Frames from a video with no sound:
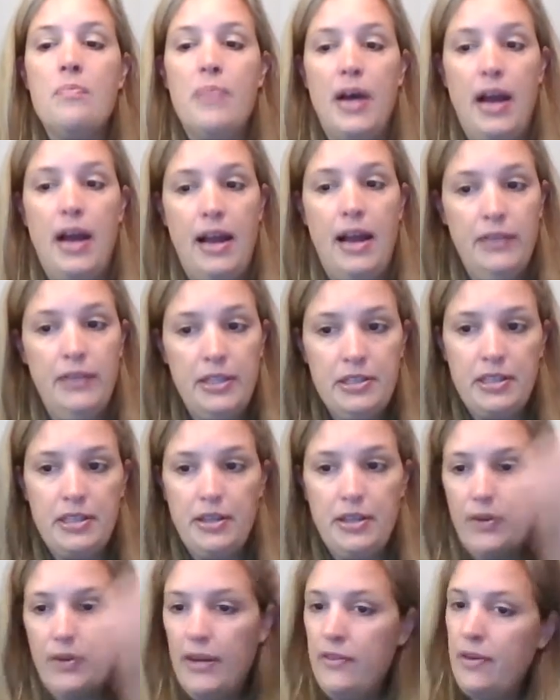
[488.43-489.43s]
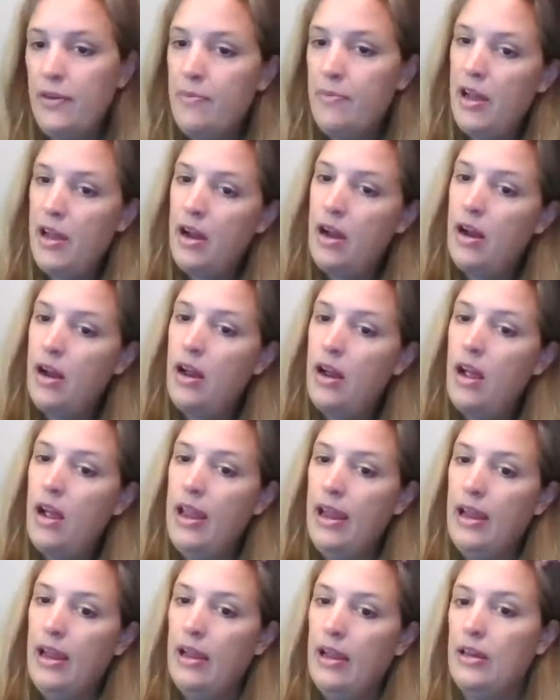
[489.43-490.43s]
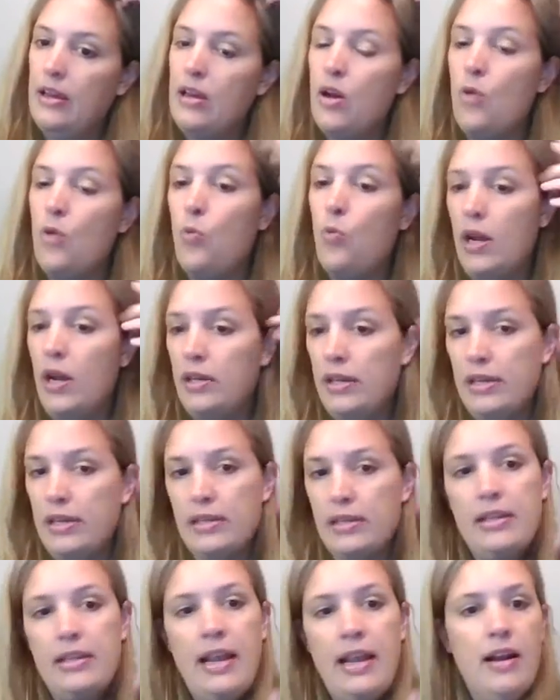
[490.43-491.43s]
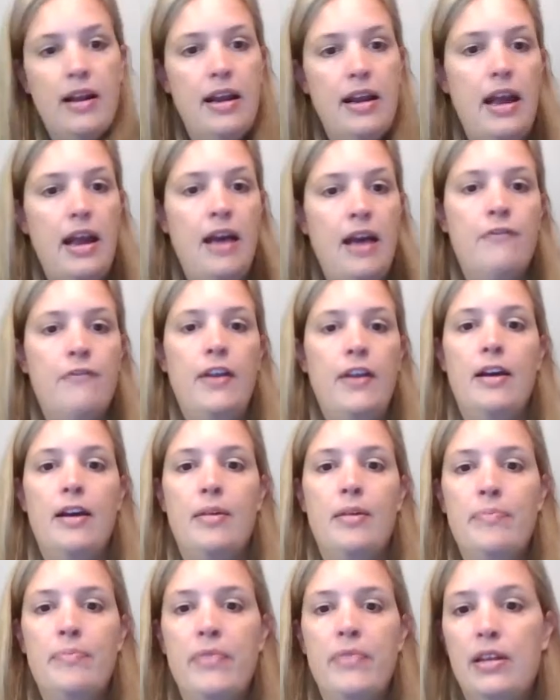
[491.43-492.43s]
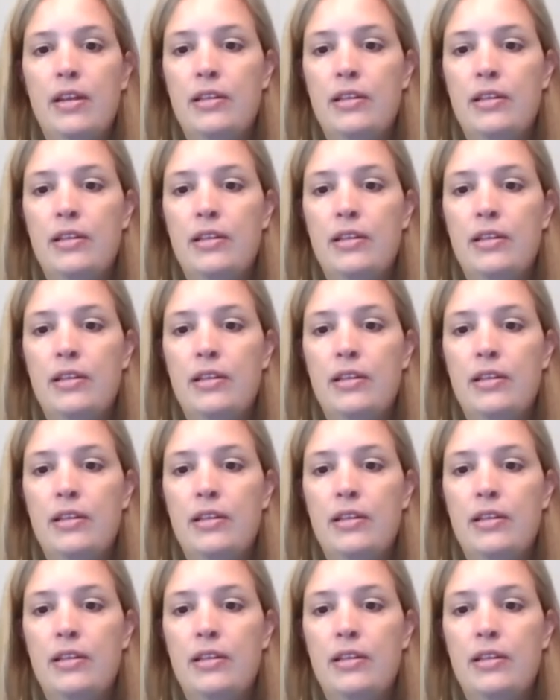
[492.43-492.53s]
But I've listed three of them there, and one is Clarity FM.